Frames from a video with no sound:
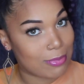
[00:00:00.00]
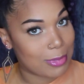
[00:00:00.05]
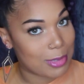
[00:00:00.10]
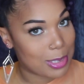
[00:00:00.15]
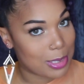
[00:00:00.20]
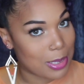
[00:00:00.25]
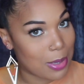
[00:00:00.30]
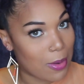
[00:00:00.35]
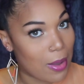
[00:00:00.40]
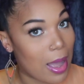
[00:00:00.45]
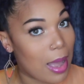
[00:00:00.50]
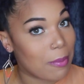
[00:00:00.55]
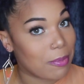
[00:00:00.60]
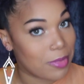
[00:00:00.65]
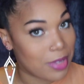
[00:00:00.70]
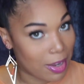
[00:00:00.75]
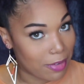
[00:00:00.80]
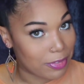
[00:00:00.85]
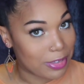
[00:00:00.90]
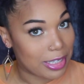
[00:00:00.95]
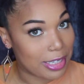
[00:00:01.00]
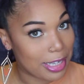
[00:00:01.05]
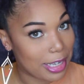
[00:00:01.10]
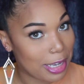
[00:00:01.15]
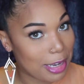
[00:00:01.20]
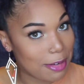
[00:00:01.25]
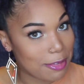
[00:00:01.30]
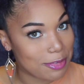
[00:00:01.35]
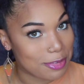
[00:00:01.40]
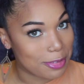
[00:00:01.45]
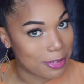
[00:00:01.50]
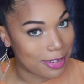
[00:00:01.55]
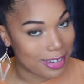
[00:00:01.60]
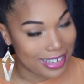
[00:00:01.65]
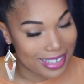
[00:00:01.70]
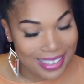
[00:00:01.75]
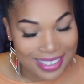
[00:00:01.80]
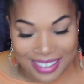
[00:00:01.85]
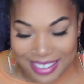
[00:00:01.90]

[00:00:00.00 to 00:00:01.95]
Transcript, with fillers: So I'm definitely here for it.